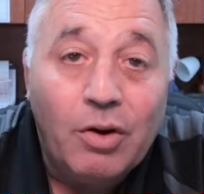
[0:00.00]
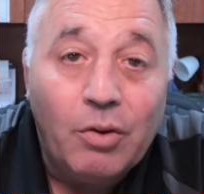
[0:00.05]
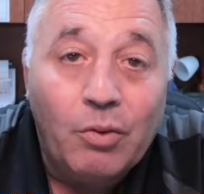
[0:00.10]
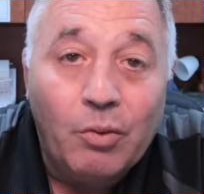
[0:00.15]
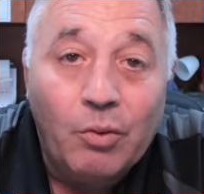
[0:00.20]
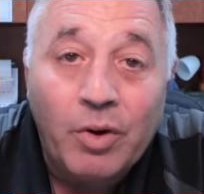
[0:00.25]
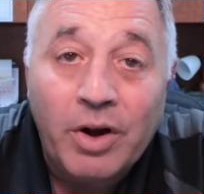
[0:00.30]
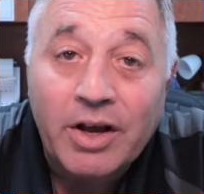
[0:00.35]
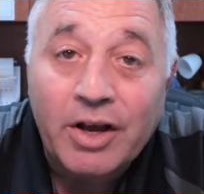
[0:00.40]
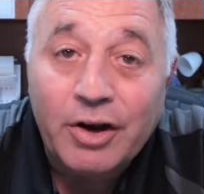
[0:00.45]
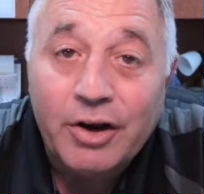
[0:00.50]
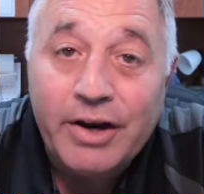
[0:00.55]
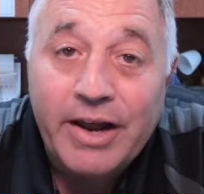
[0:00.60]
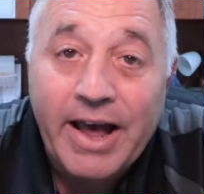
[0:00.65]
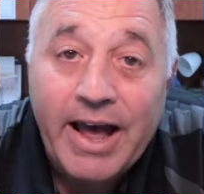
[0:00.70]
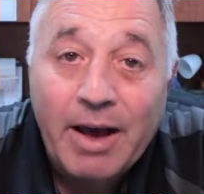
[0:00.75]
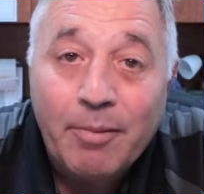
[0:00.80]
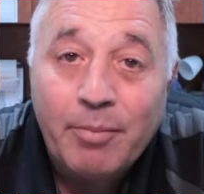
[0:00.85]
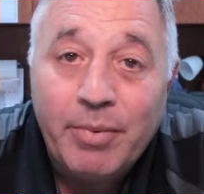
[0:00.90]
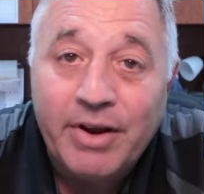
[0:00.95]
What could
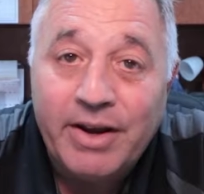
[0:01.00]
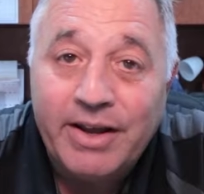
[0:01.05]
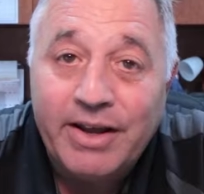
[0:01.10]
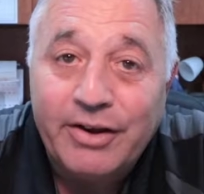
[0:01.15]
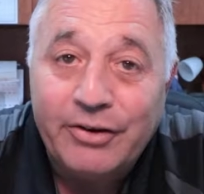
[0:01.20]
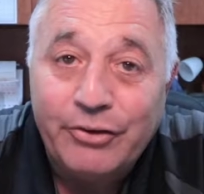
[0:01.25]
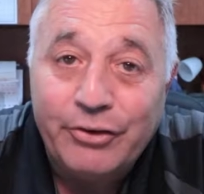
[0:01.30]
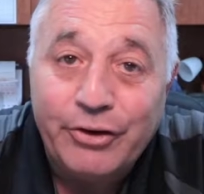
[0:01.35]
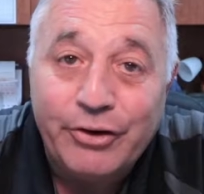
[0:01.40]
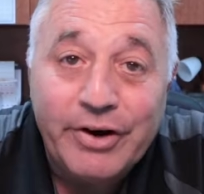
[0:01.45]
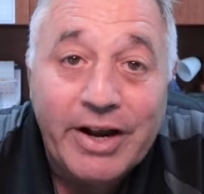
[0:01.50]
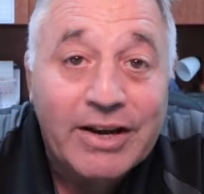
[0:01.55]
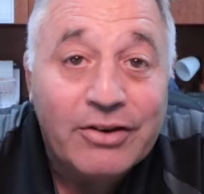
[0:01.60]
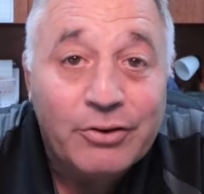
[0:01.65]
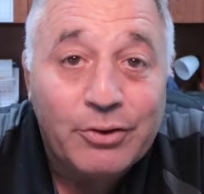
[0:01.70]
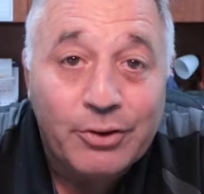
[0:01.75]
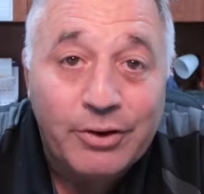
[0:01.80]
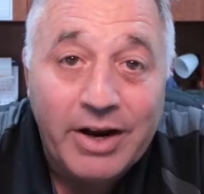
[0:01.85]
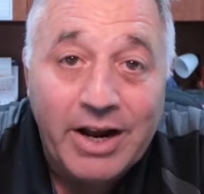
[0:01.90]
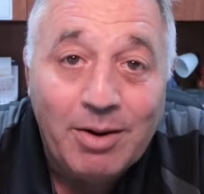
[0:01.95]
happen is your next
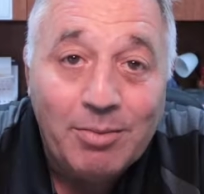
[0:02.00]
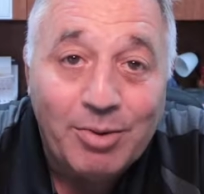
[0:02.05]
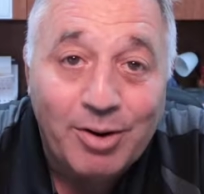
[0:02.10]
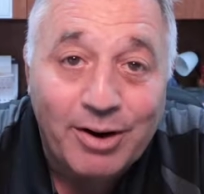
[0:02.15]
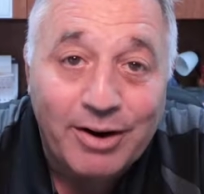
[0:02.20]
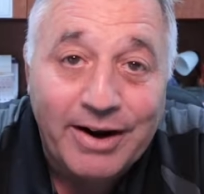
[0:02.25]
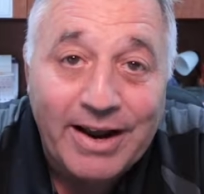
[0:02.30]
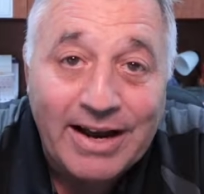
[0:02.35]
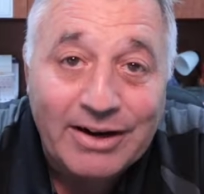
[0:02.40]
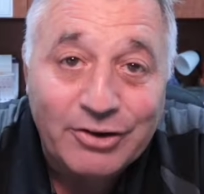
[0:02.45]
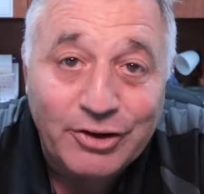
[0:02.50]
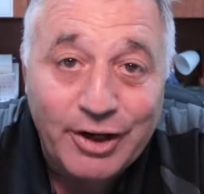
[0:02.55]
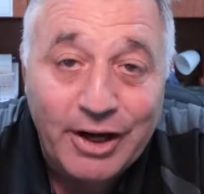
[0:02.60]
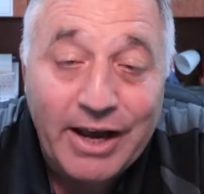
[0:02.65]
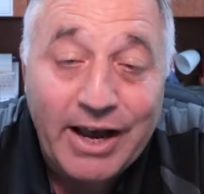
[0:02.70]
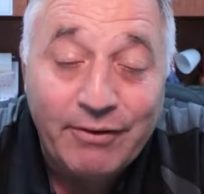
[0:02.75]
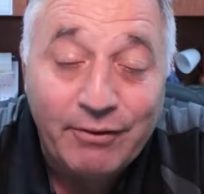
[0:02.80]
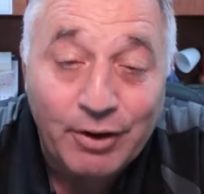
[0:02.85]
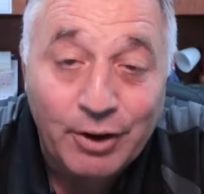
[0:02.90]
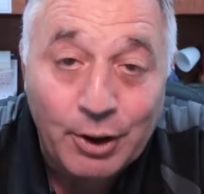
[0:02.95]
door neighbor could actually
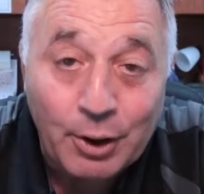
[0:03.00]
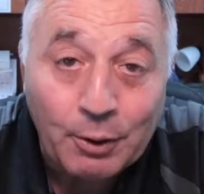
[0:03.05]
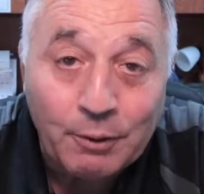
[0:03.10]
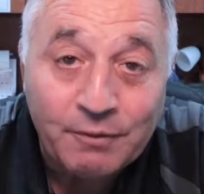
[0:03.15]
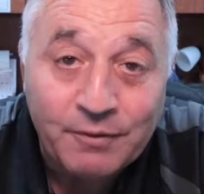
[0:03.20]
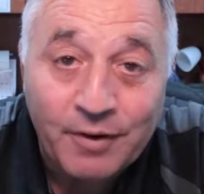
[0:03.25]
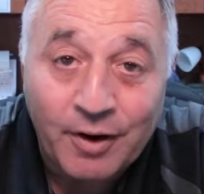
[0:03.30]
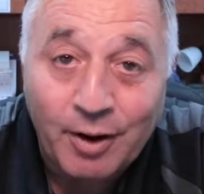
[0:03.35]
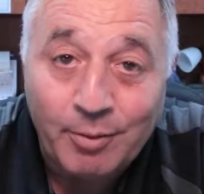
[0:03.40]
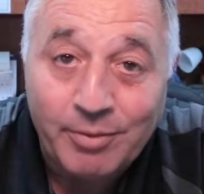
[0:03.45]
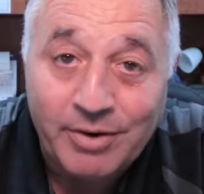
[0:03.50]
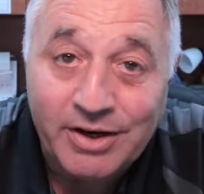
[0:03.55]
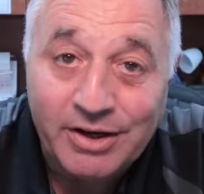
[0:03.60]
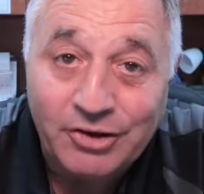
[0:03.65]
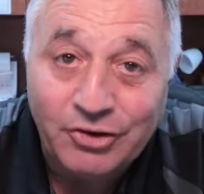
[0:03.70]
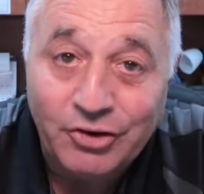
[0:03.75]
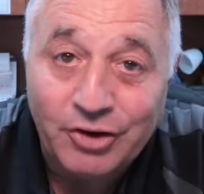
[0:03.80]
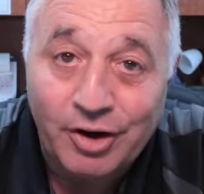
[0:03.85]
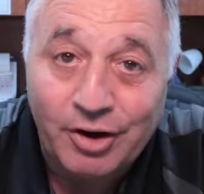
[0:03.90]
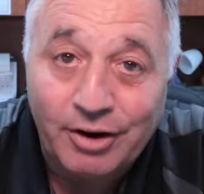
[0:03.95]
have a goat farm in
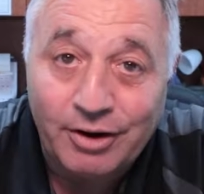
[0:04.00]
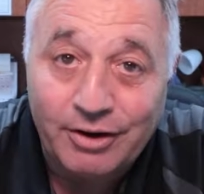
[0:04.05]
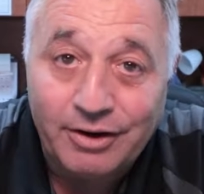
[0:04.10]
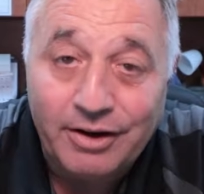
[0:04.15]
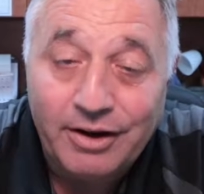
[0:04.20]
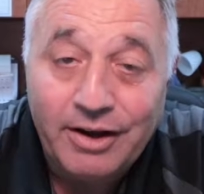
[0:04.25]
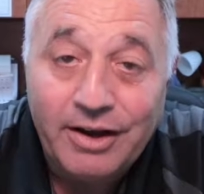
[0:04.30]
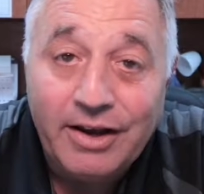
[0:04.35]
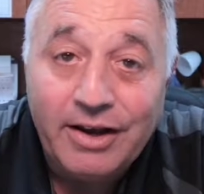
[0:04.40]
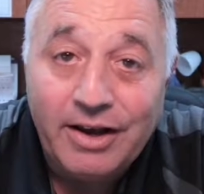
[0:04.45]
his yard.